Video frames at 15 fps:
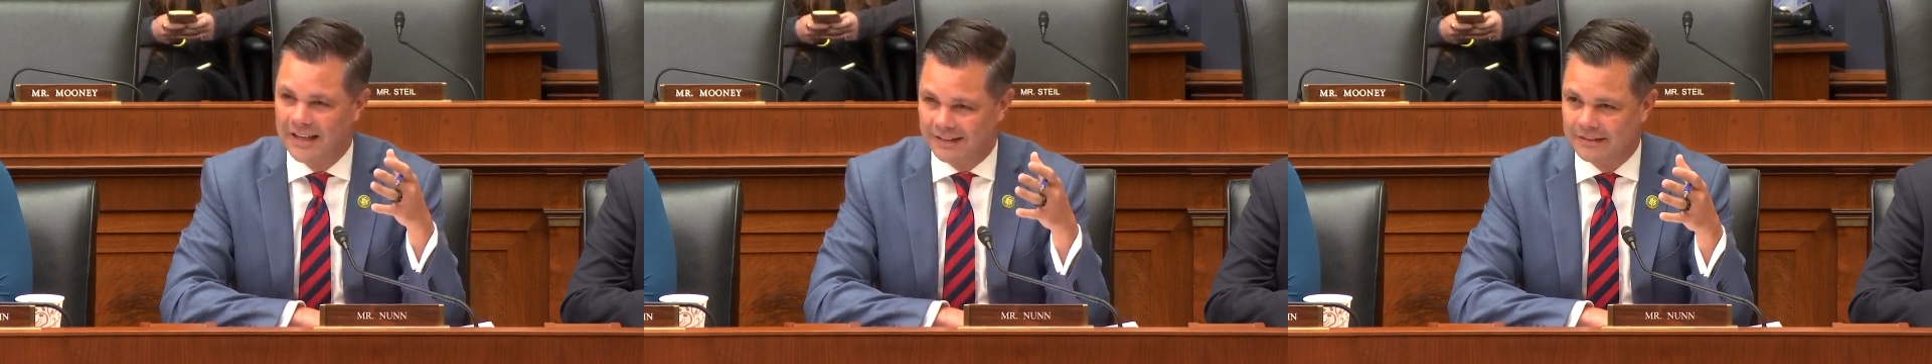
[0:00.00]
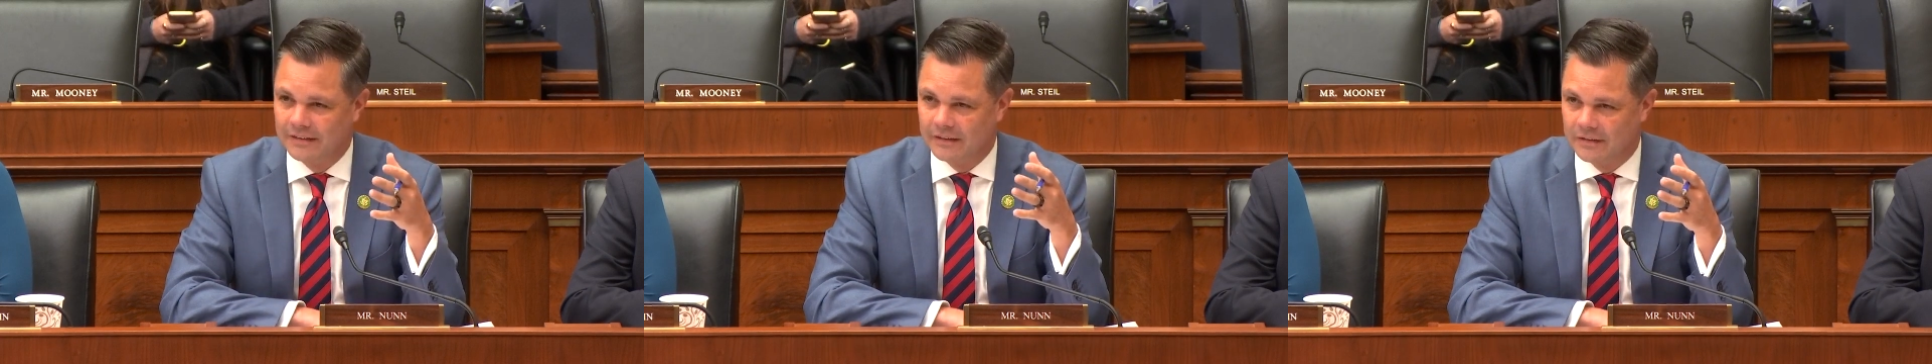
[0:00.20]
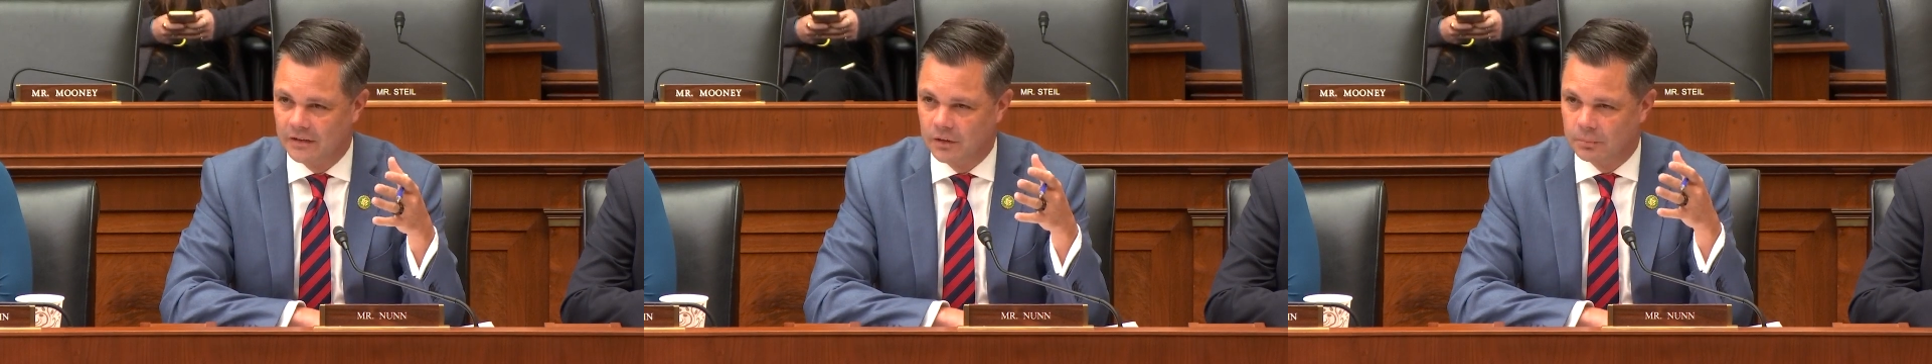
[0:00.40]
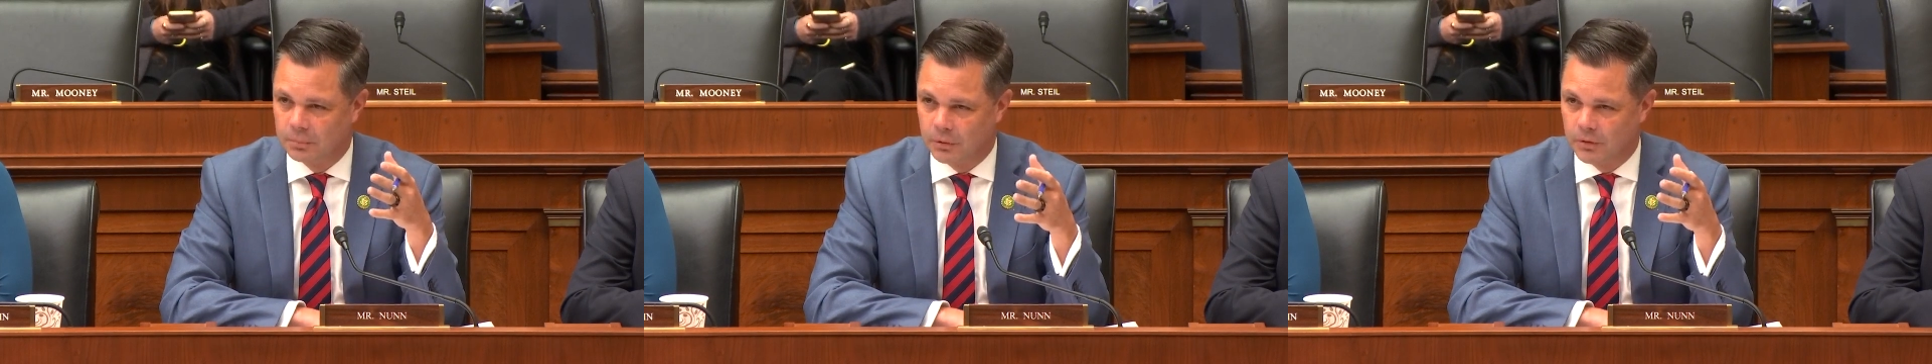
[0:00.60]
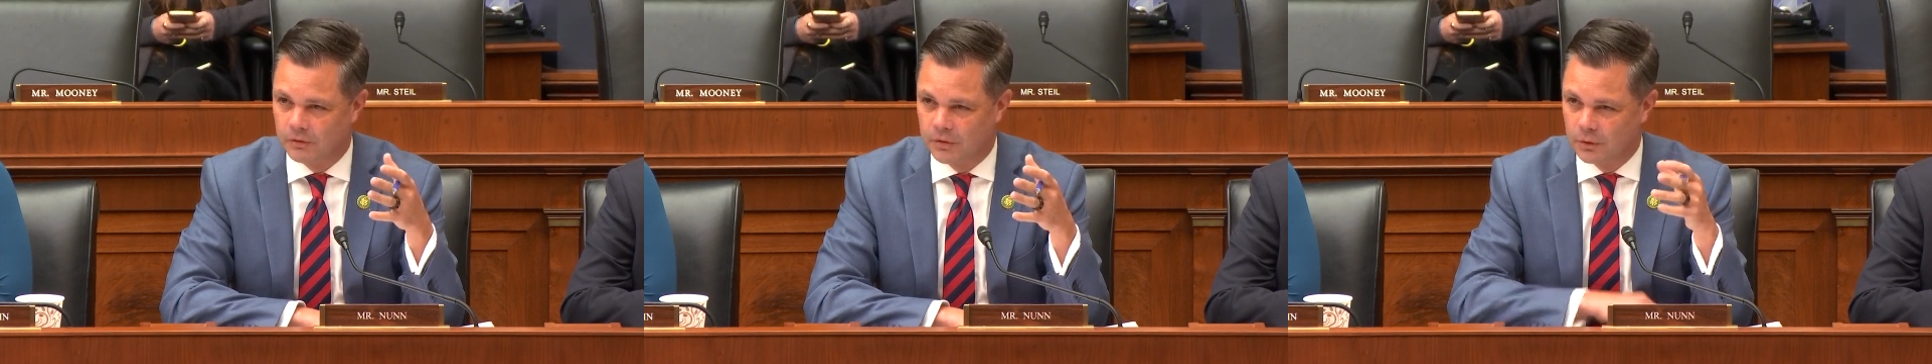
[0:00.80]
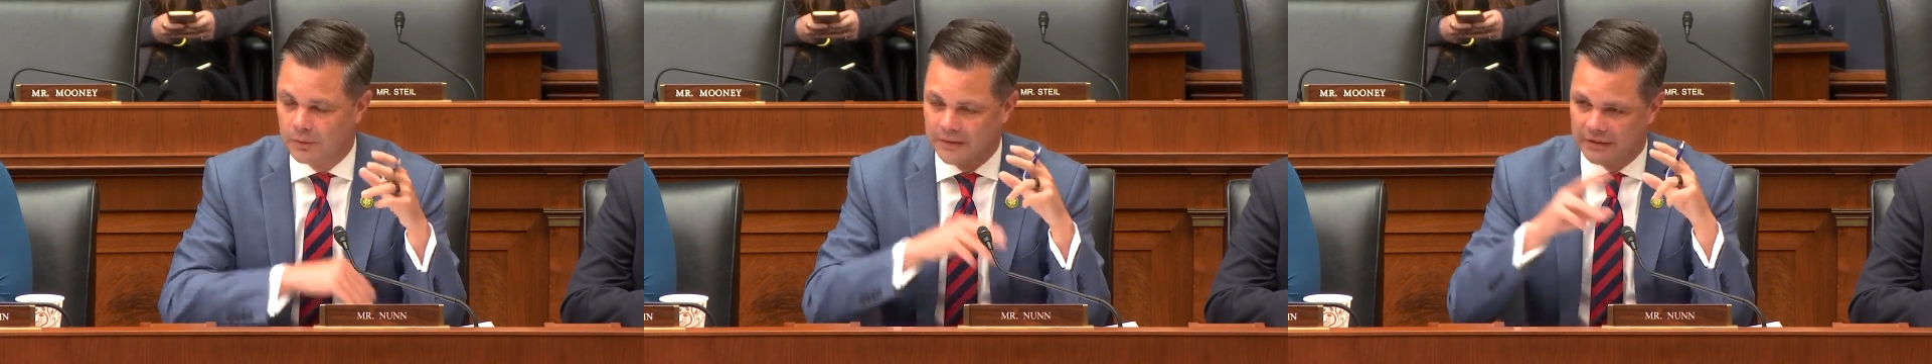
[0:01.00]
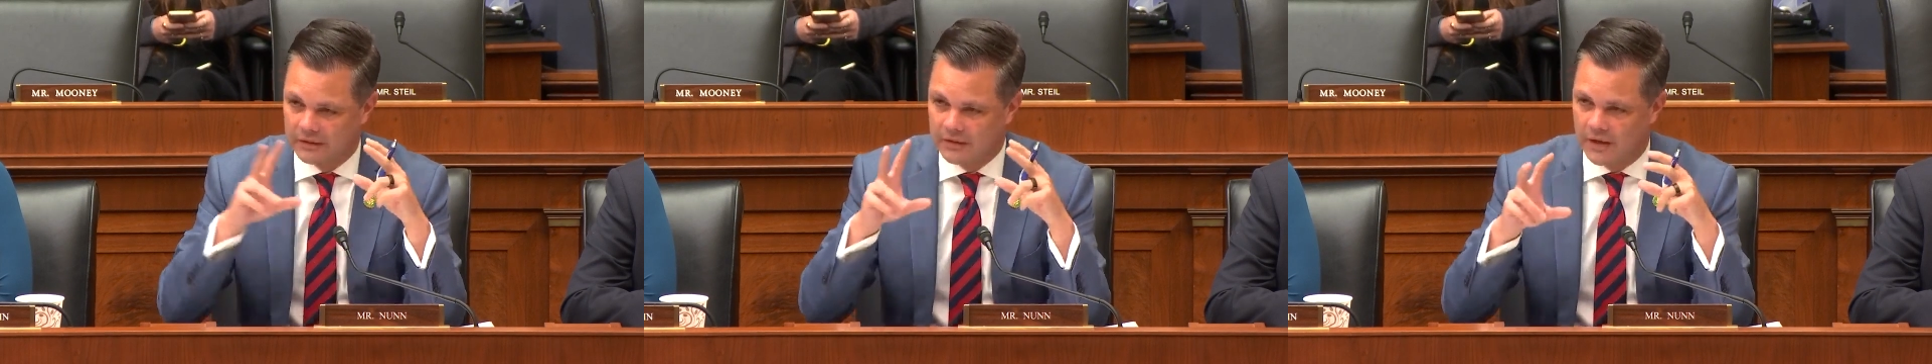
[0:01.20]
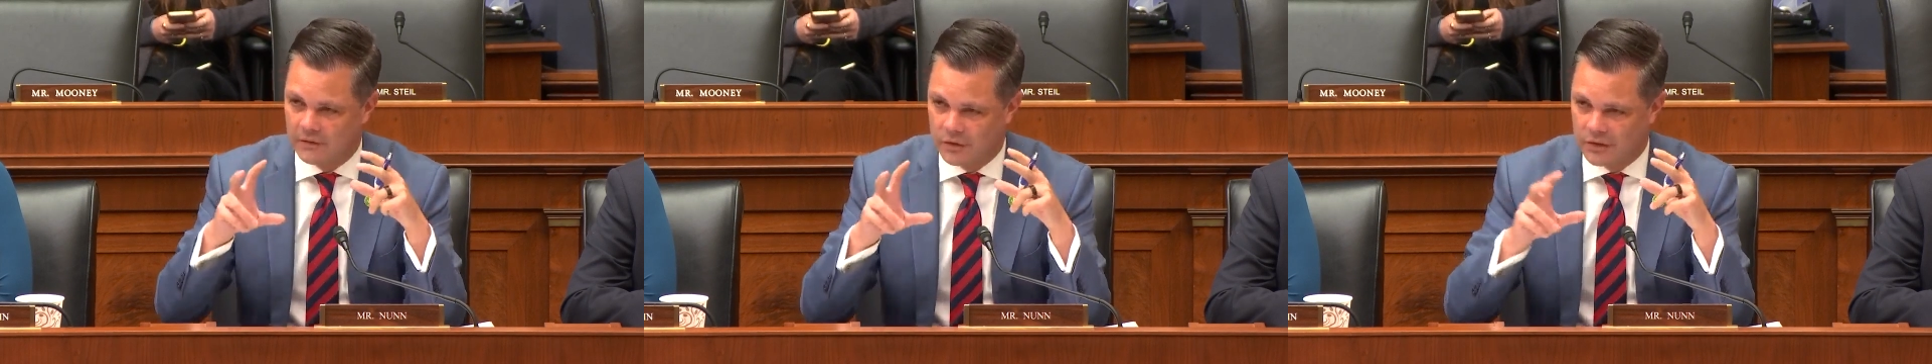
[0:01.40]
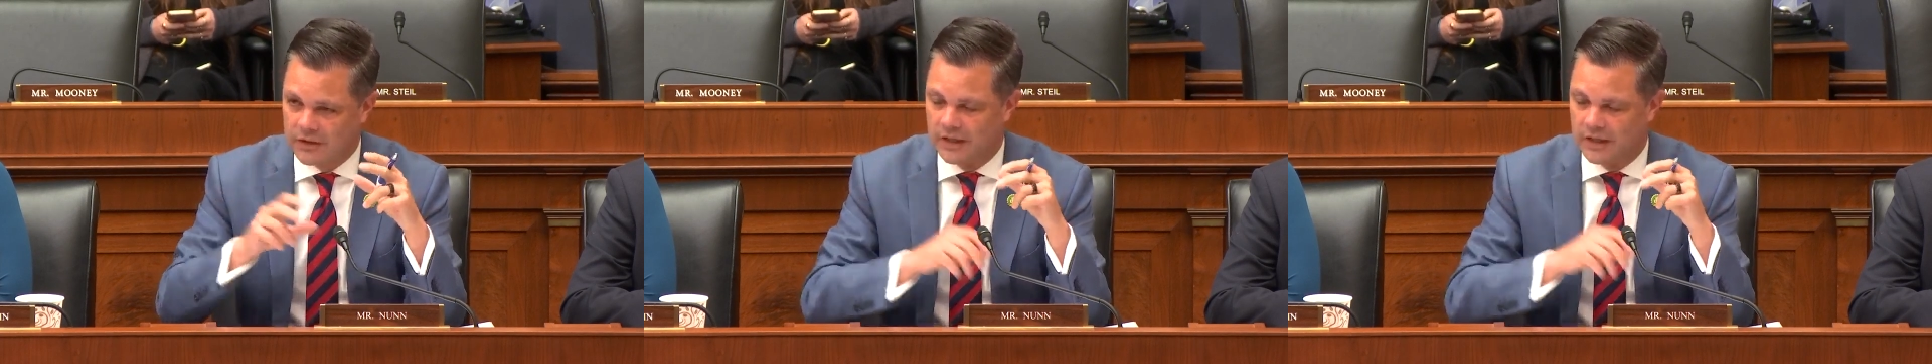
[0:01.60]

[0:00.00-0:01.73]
SEC's purview in this covered